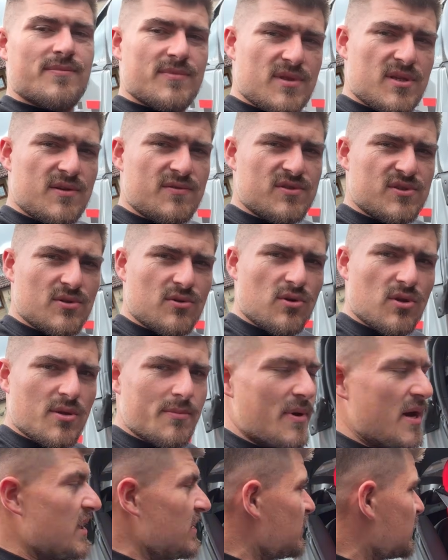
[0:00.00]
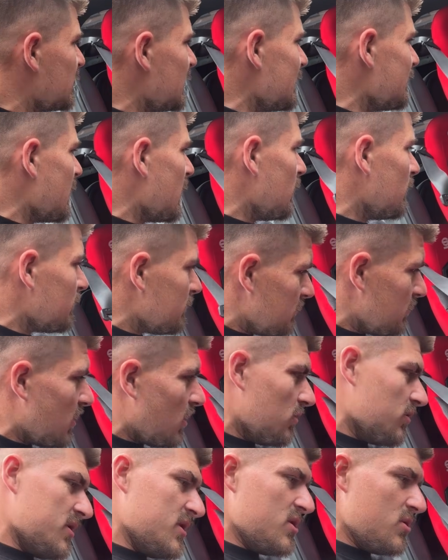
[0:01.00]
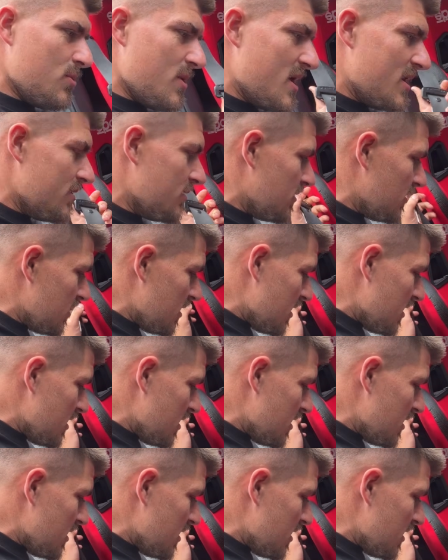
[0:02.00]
you've still got the main seat belt holding you in,